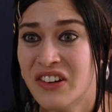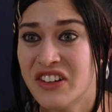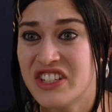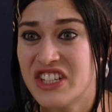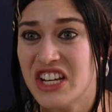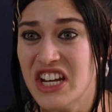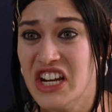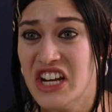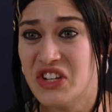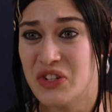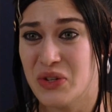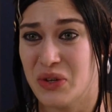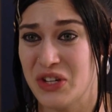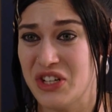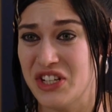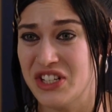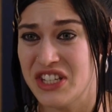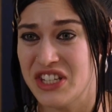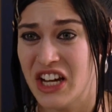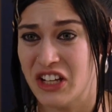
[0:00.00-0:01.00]
He gives us
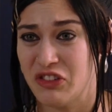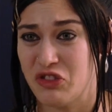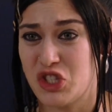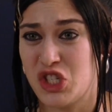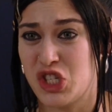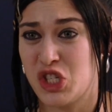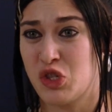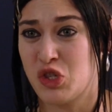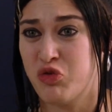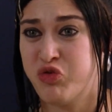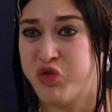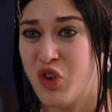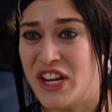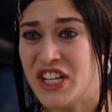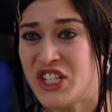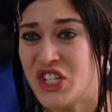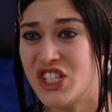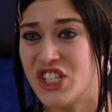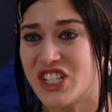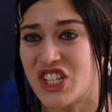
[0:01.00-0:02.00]
one biting and
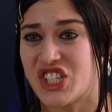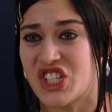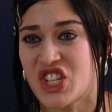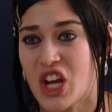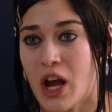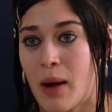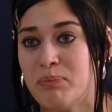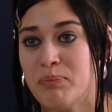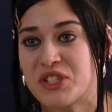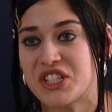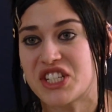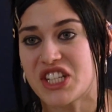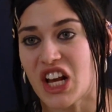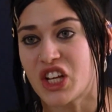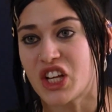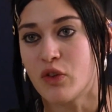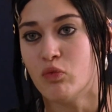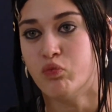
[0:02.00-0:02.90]
quotable remark after